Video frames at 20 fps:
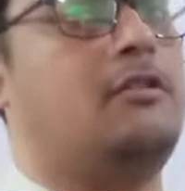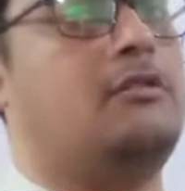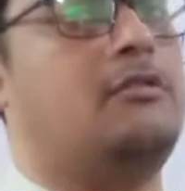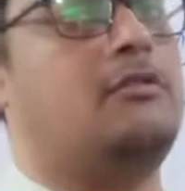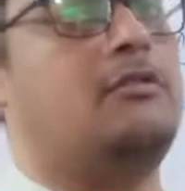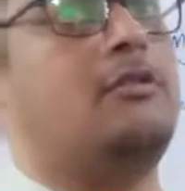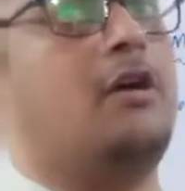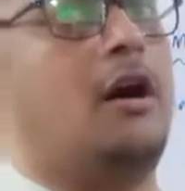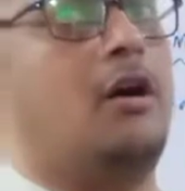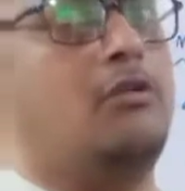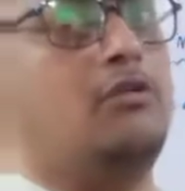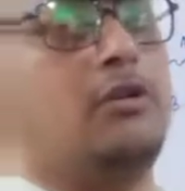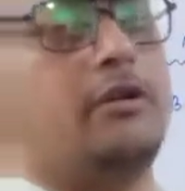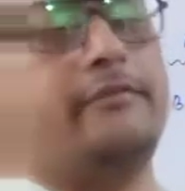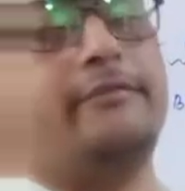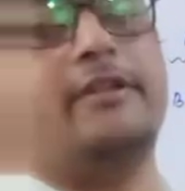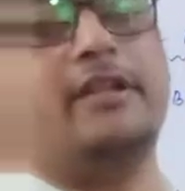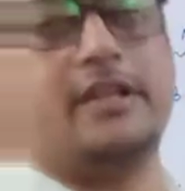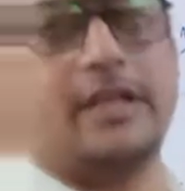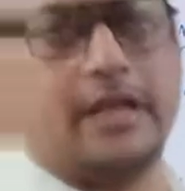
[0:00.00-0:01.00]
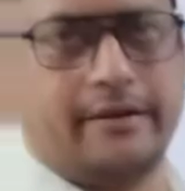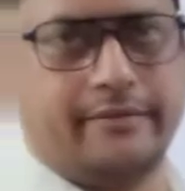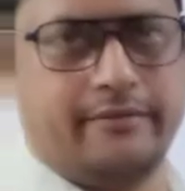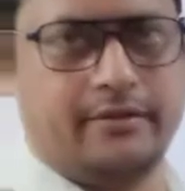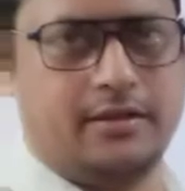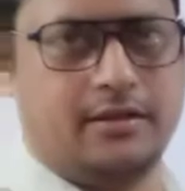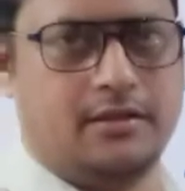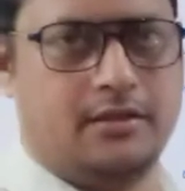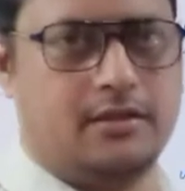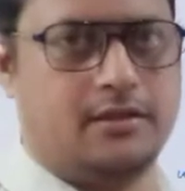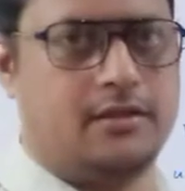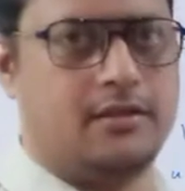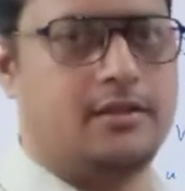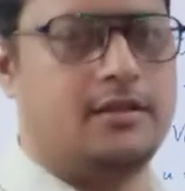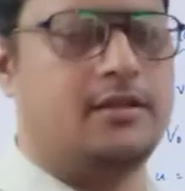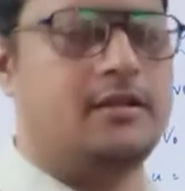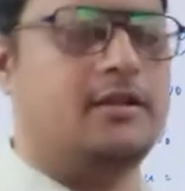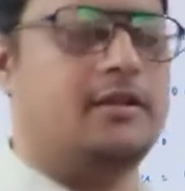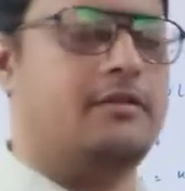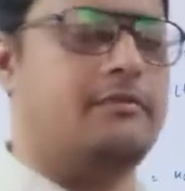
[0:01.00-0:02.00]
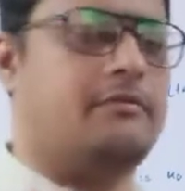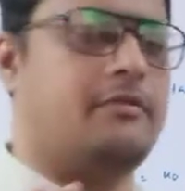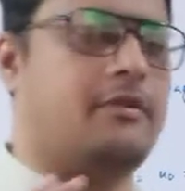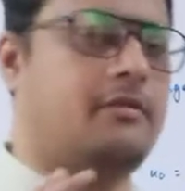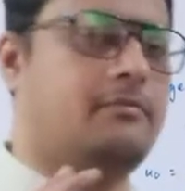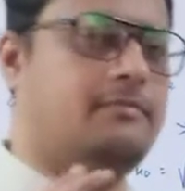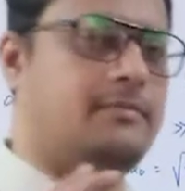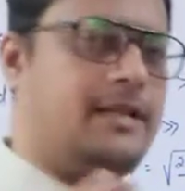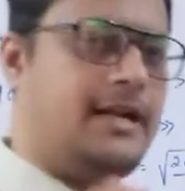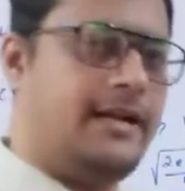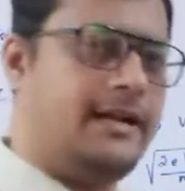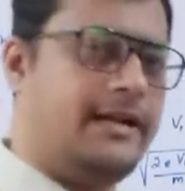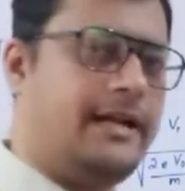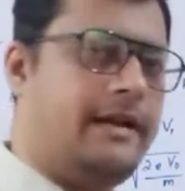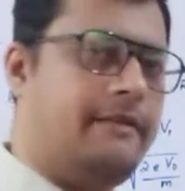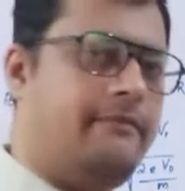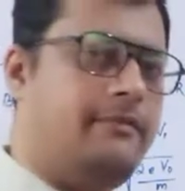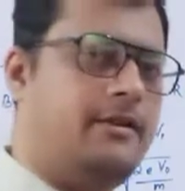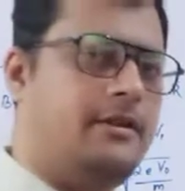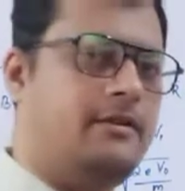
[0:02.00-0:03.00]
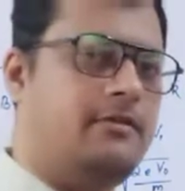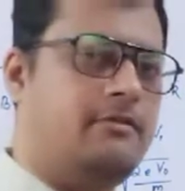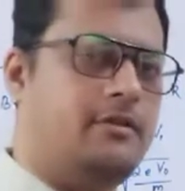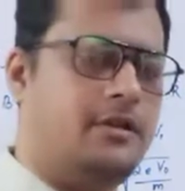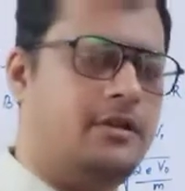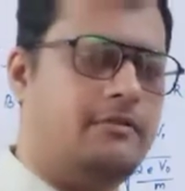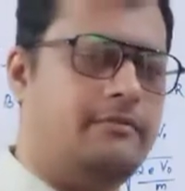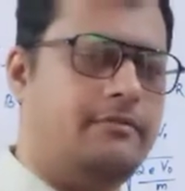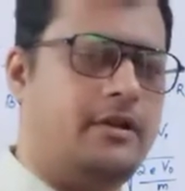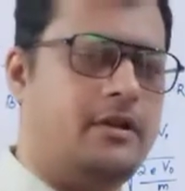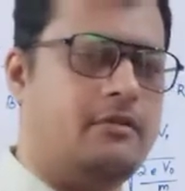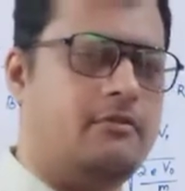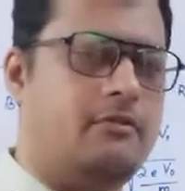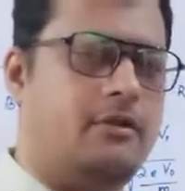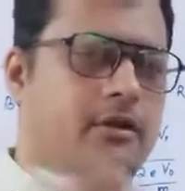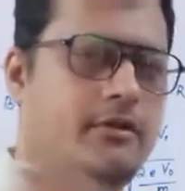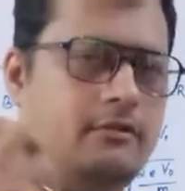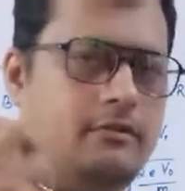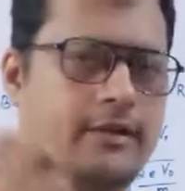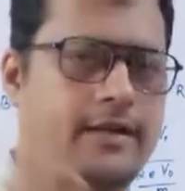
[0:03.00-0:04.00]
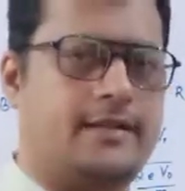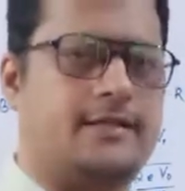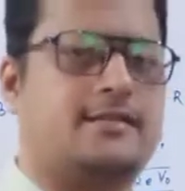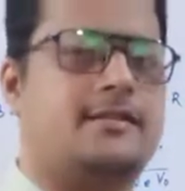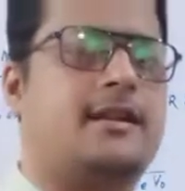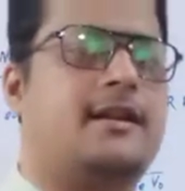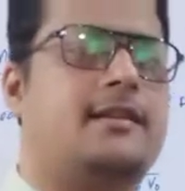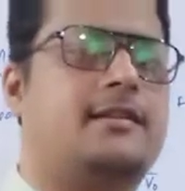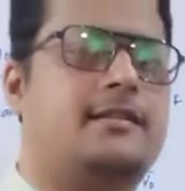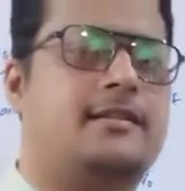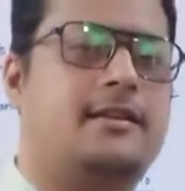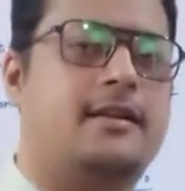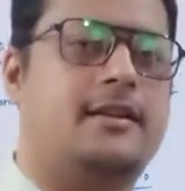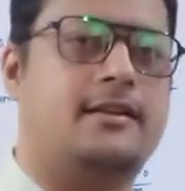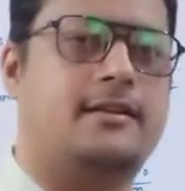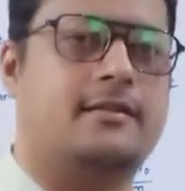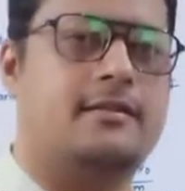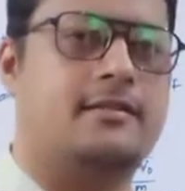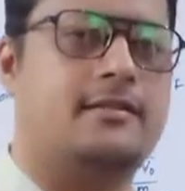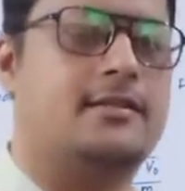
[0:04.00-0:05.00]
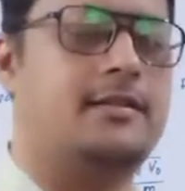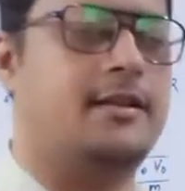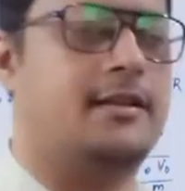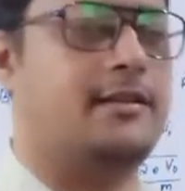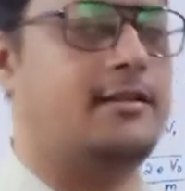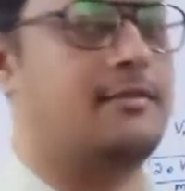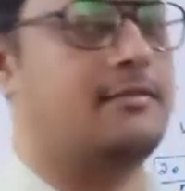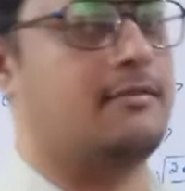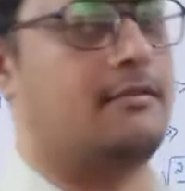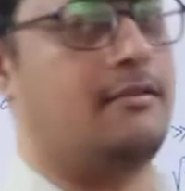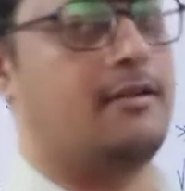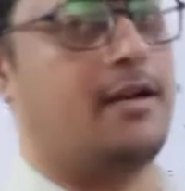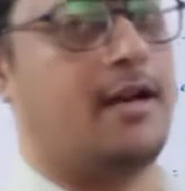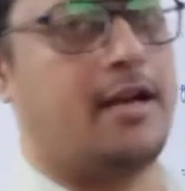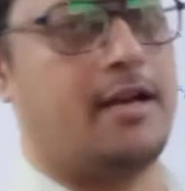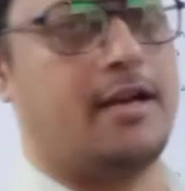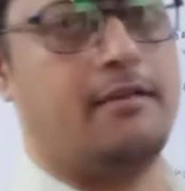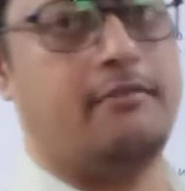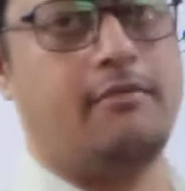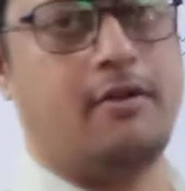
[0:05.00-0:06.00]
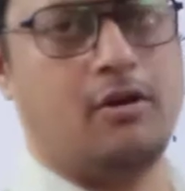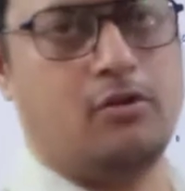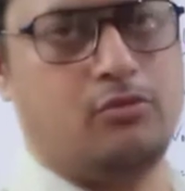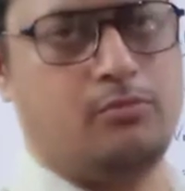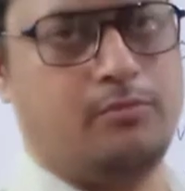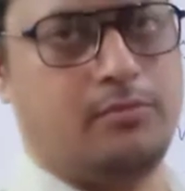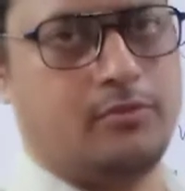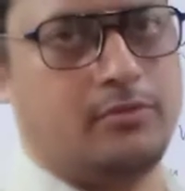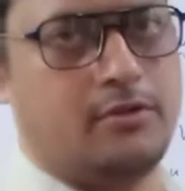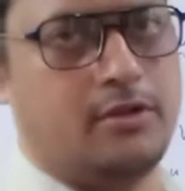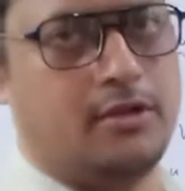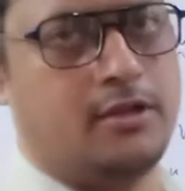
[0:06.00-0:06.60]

go out of the cavity. From that cavity only we are going to extract the energy, that is called RF output.